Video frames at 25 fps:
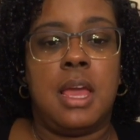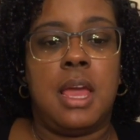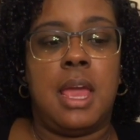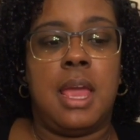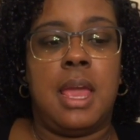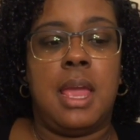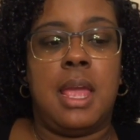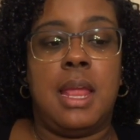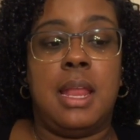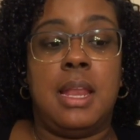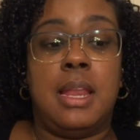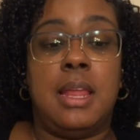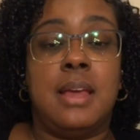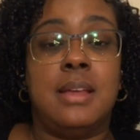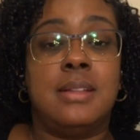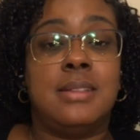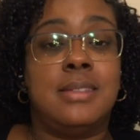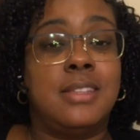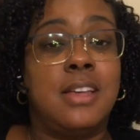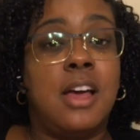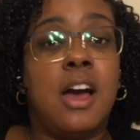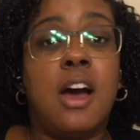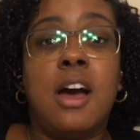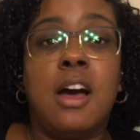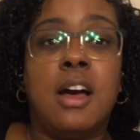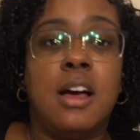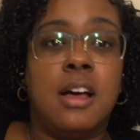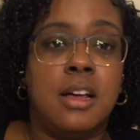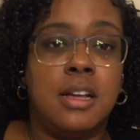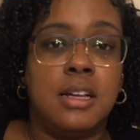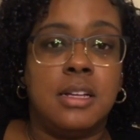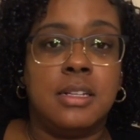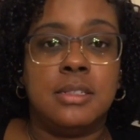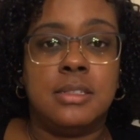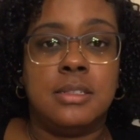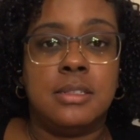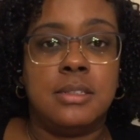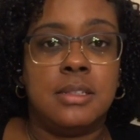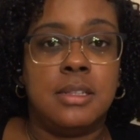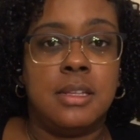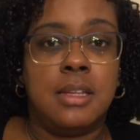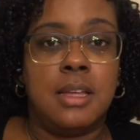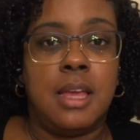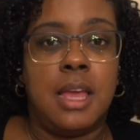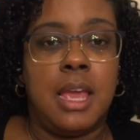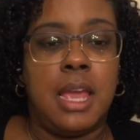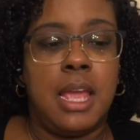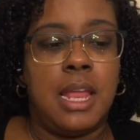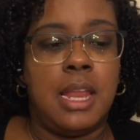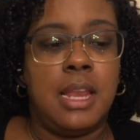and it's gone.
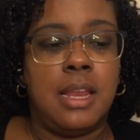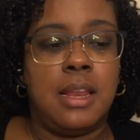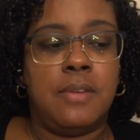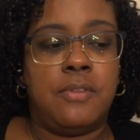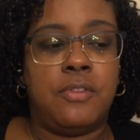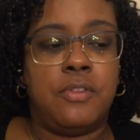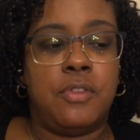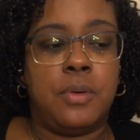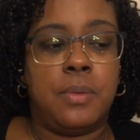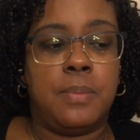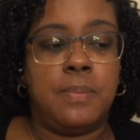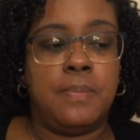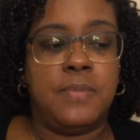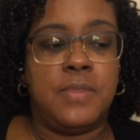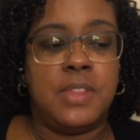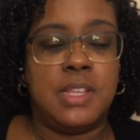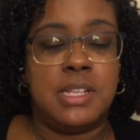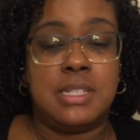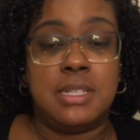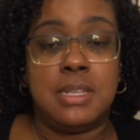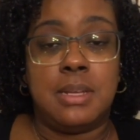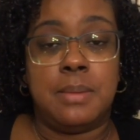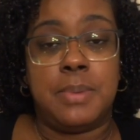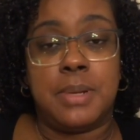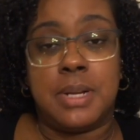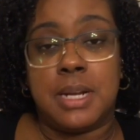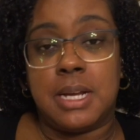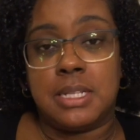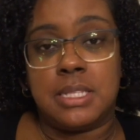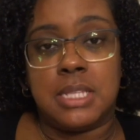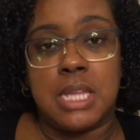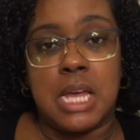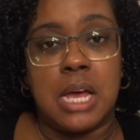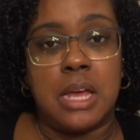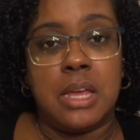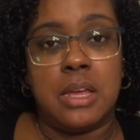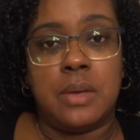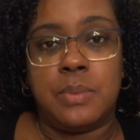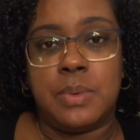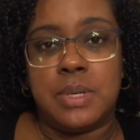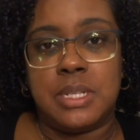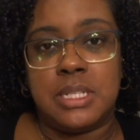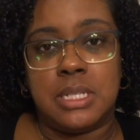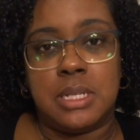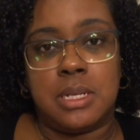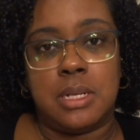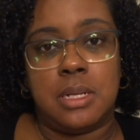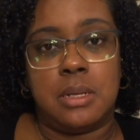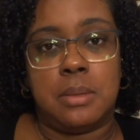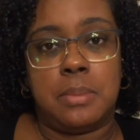And from the snippet I saw, it
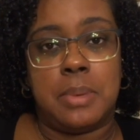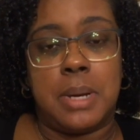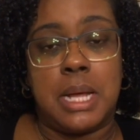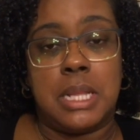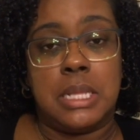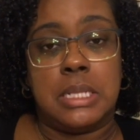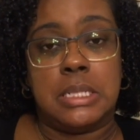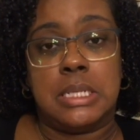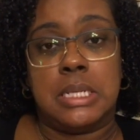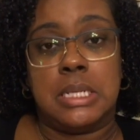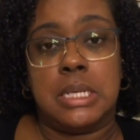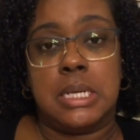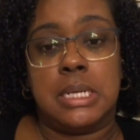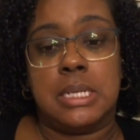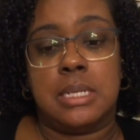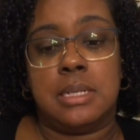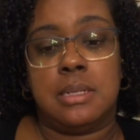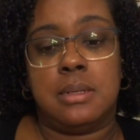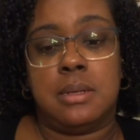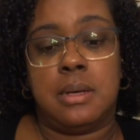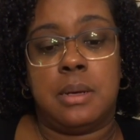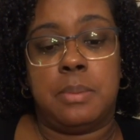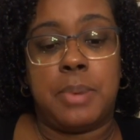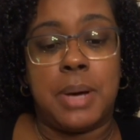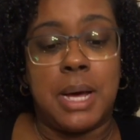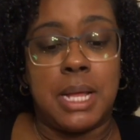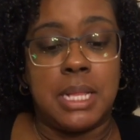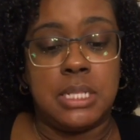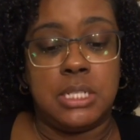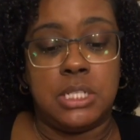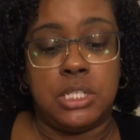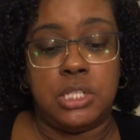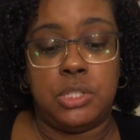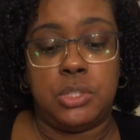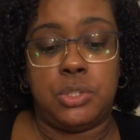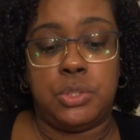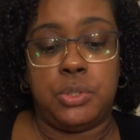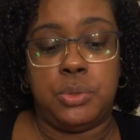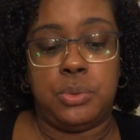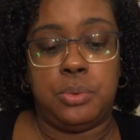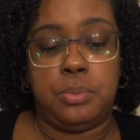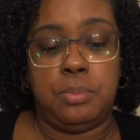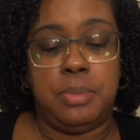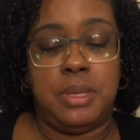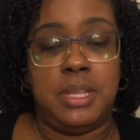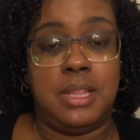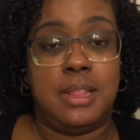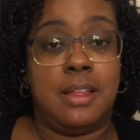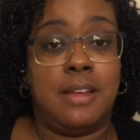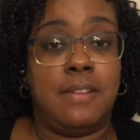wasn't an apology to
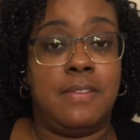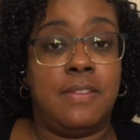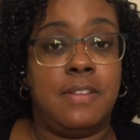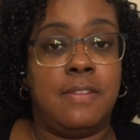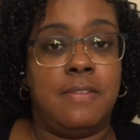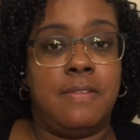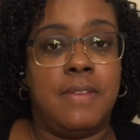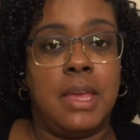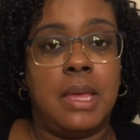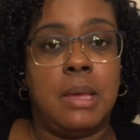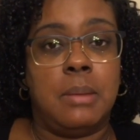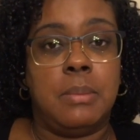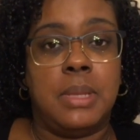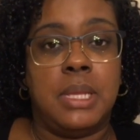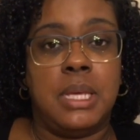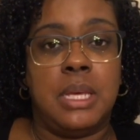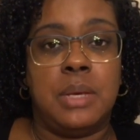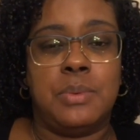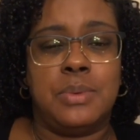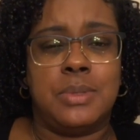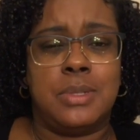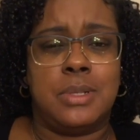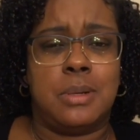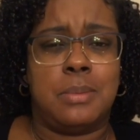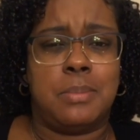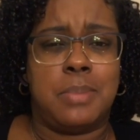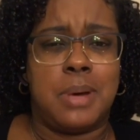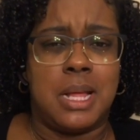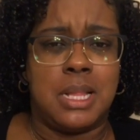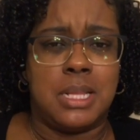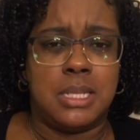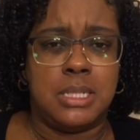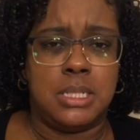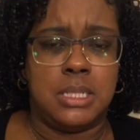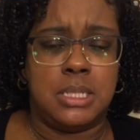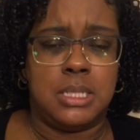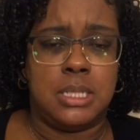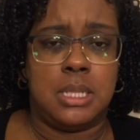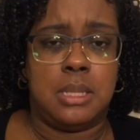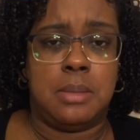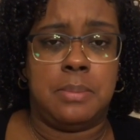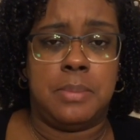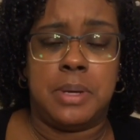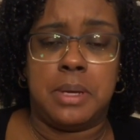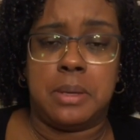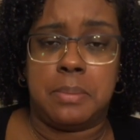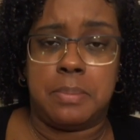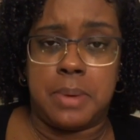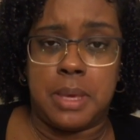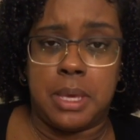BLove and family. It was an apology to the
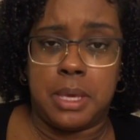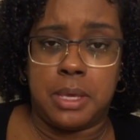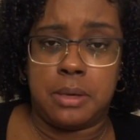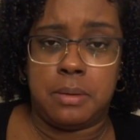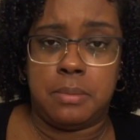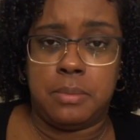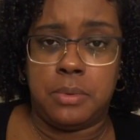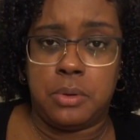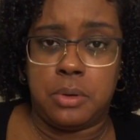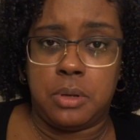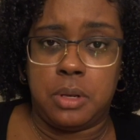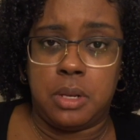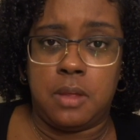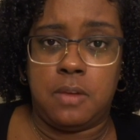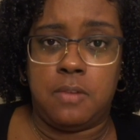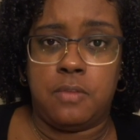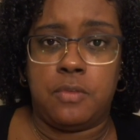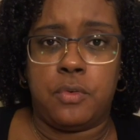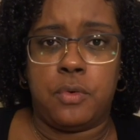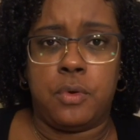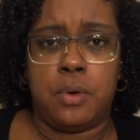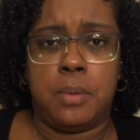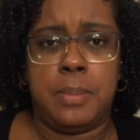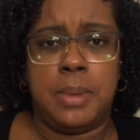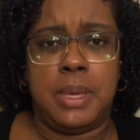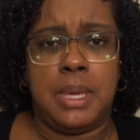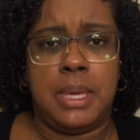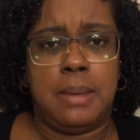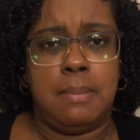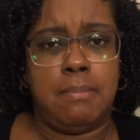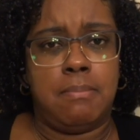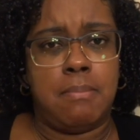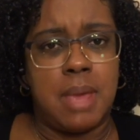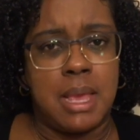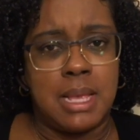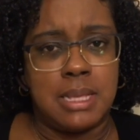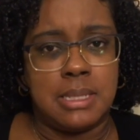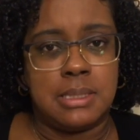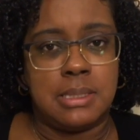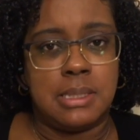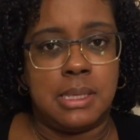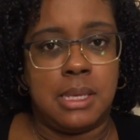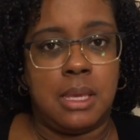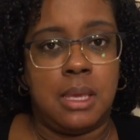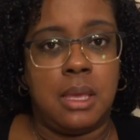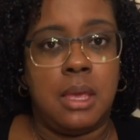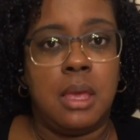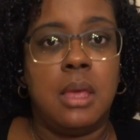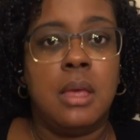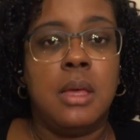mukbang community for being
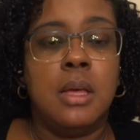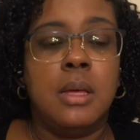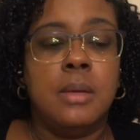messy.